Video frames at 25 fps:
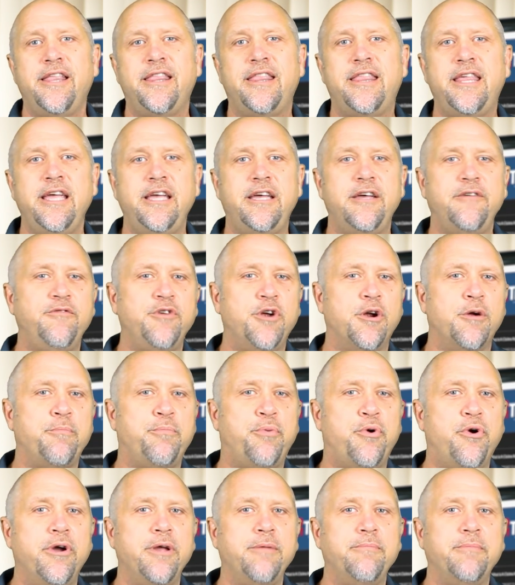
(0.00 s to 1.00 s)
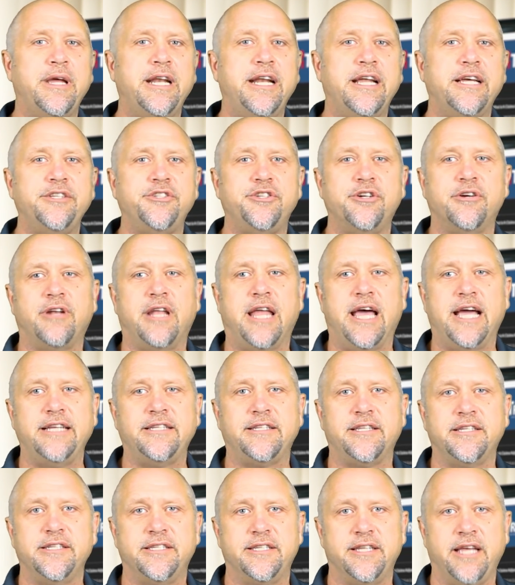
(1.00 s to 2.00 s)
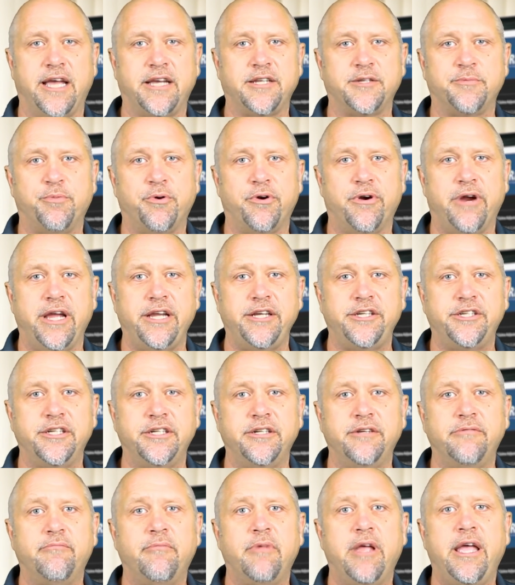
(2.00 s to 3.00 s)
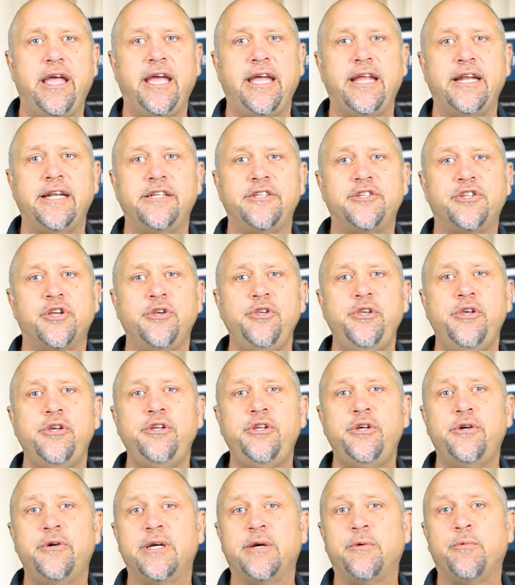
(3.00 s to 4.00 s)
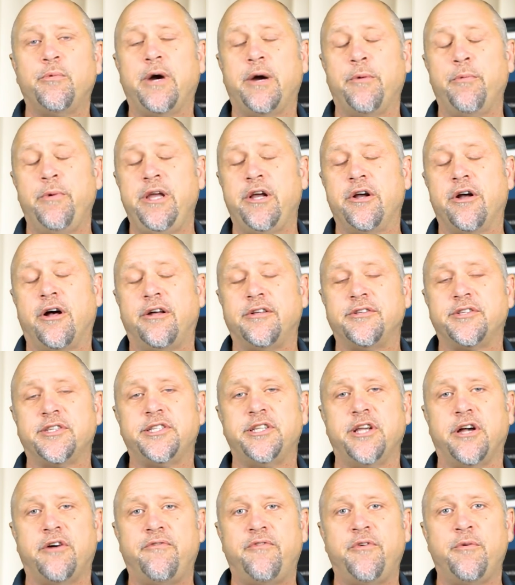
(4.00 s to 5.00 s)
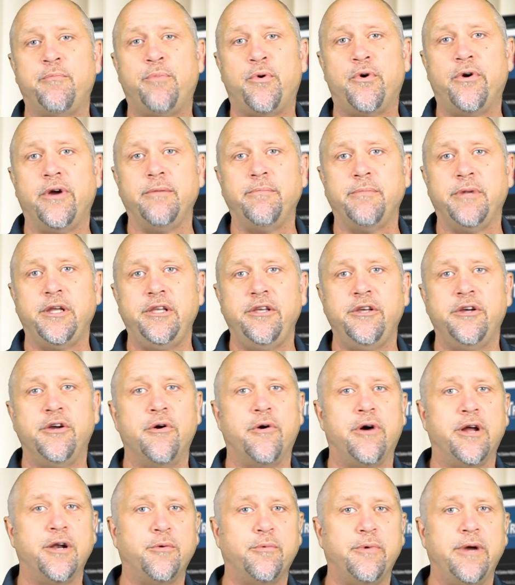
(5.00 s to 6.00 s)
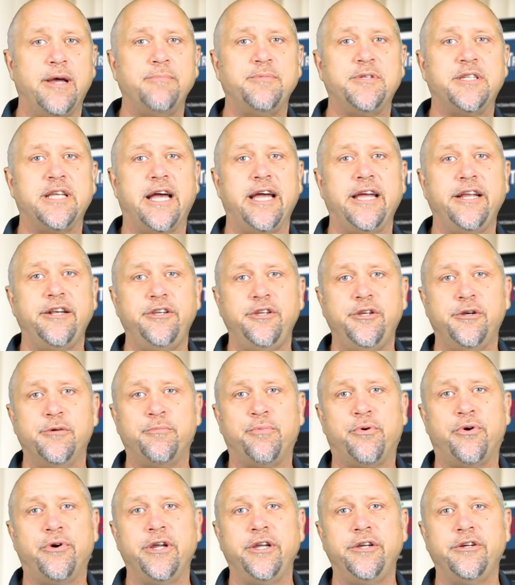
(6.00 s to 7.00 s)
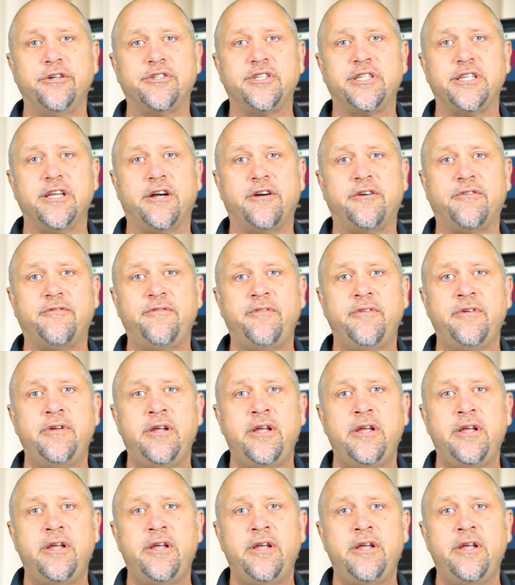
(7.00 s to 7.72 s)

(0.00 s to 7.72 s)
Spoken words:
Think of your appointment as your license expiration. And so you do what we call self-appointment. You go on a website and you appoint yourself